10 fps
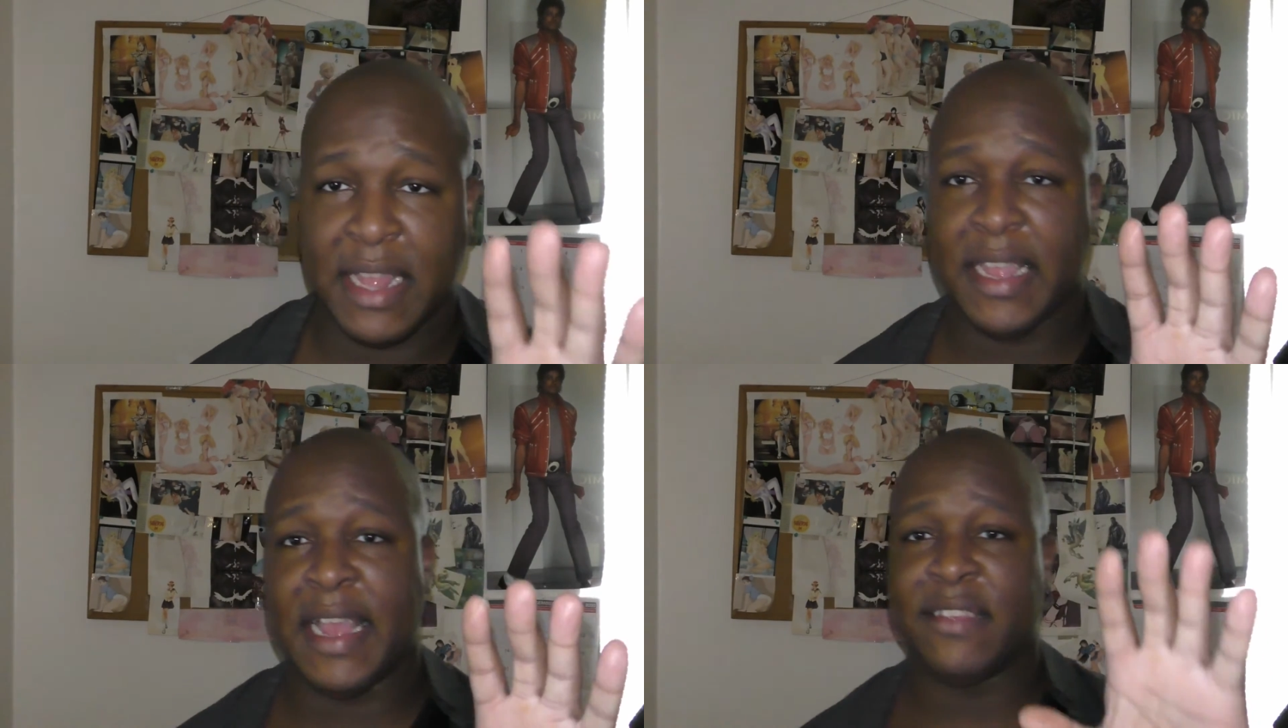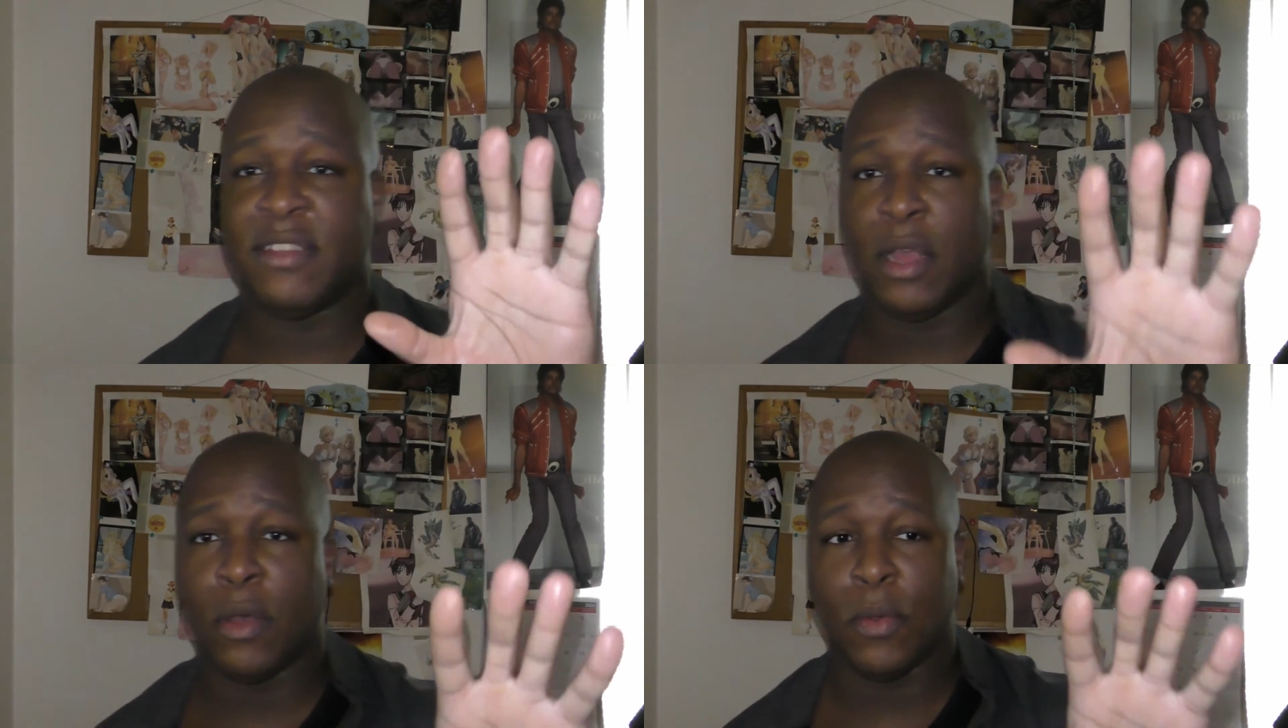let you
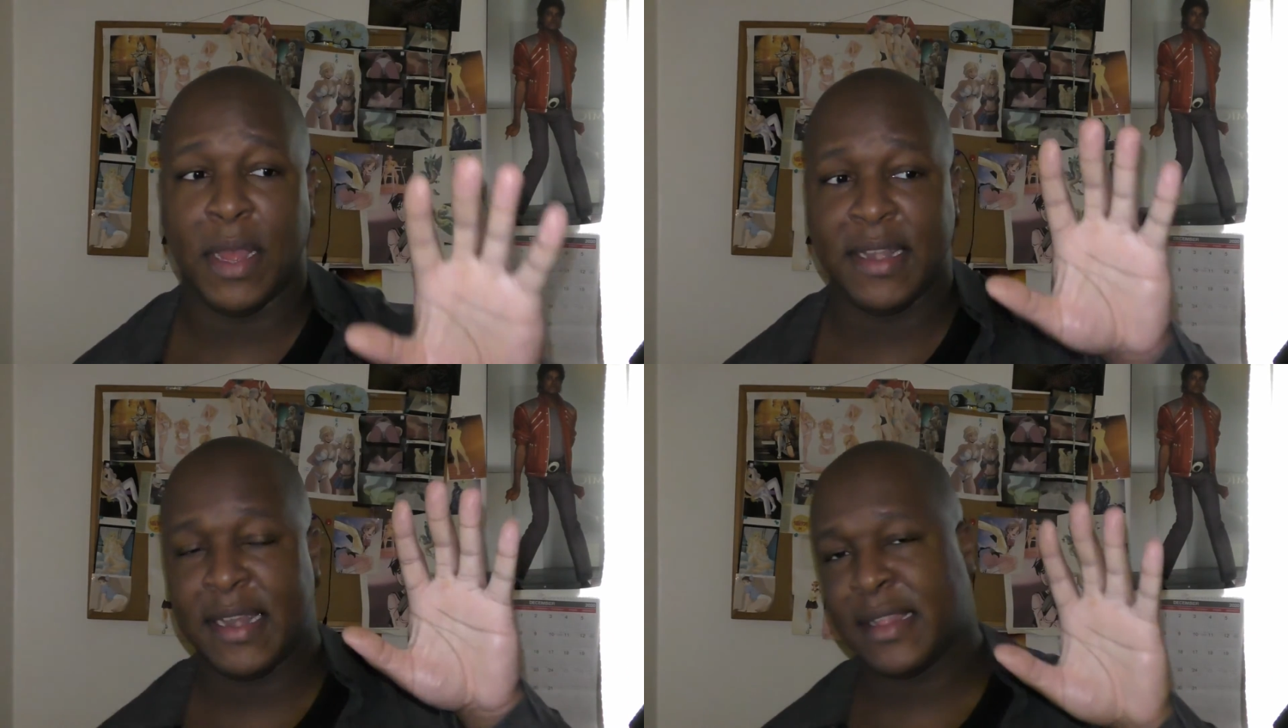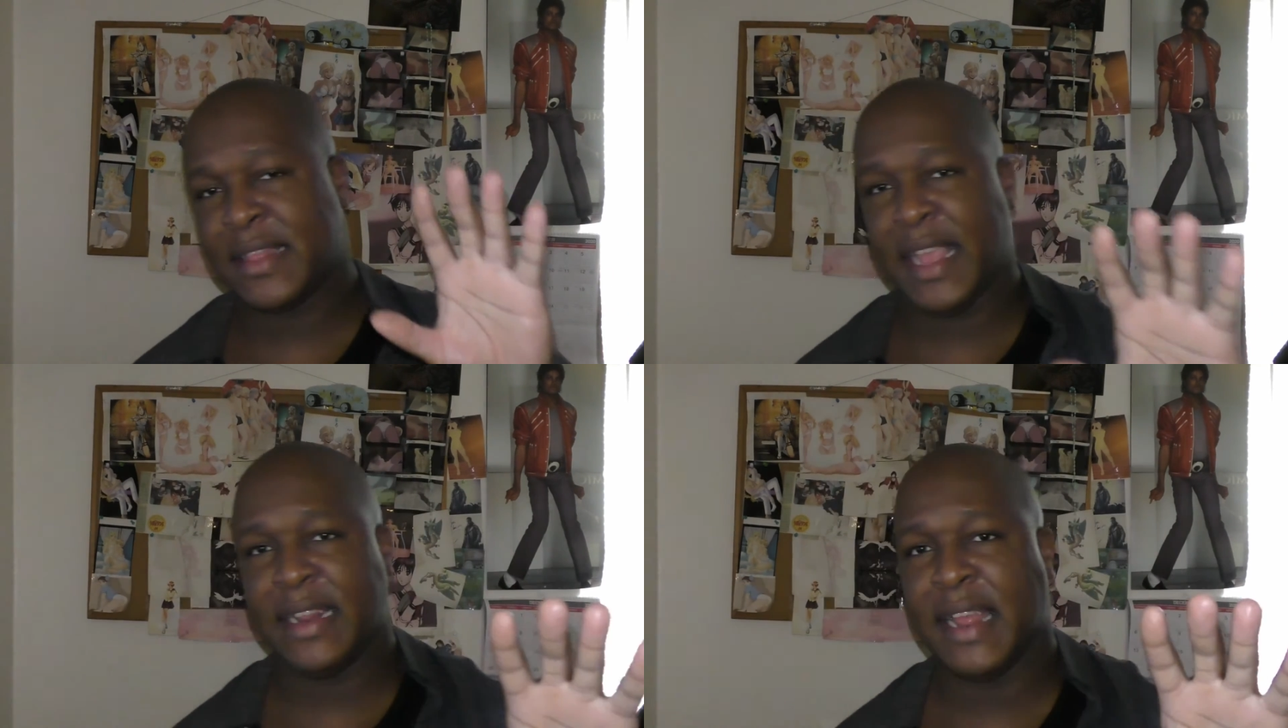guys know a
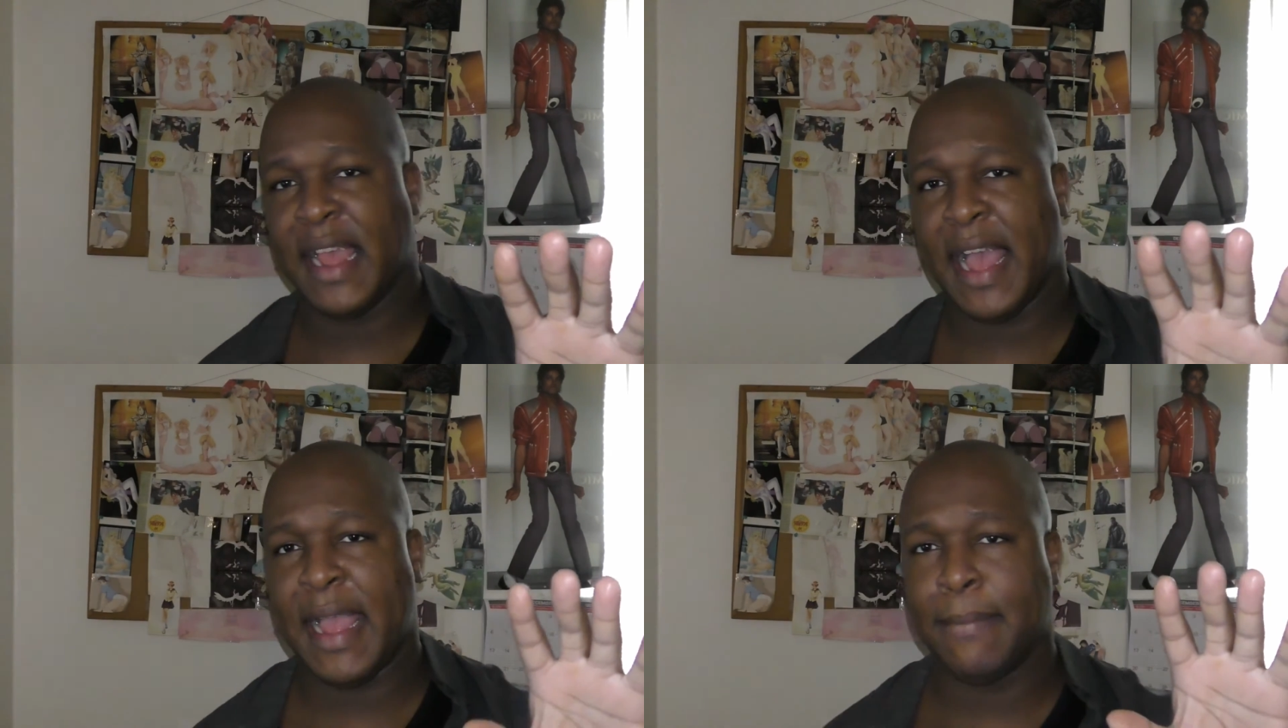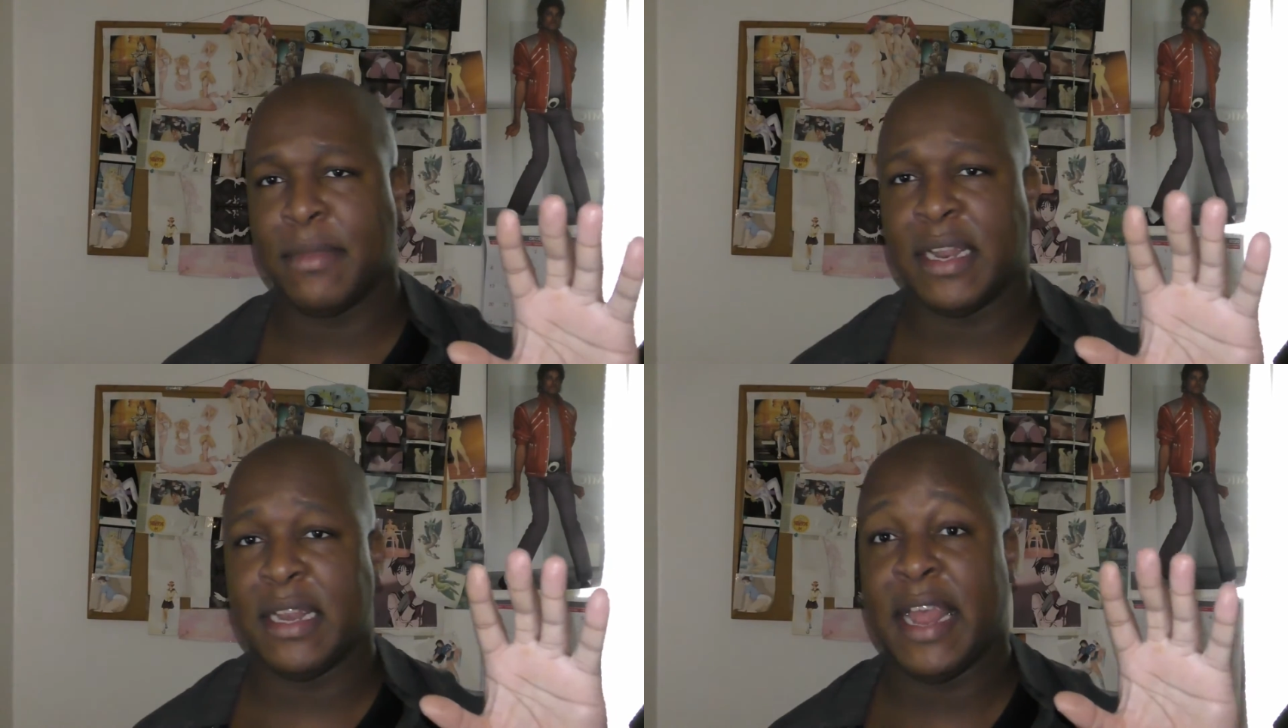thing that I'm
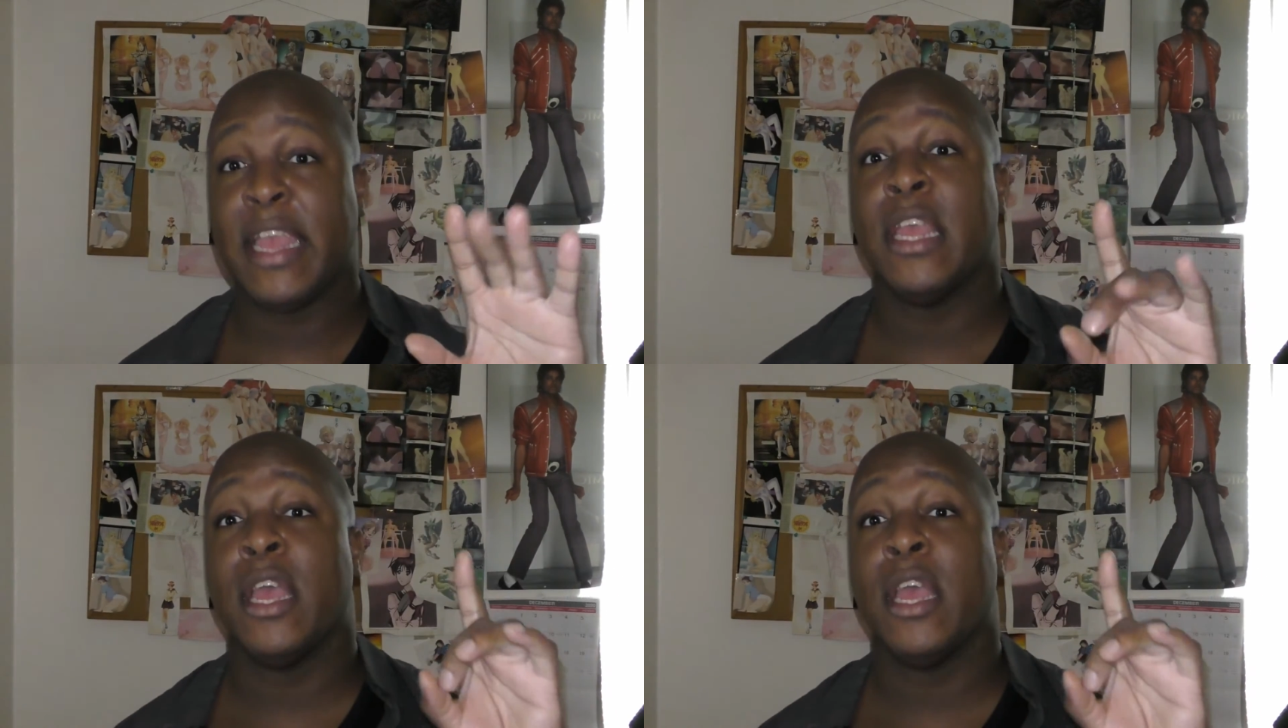going to let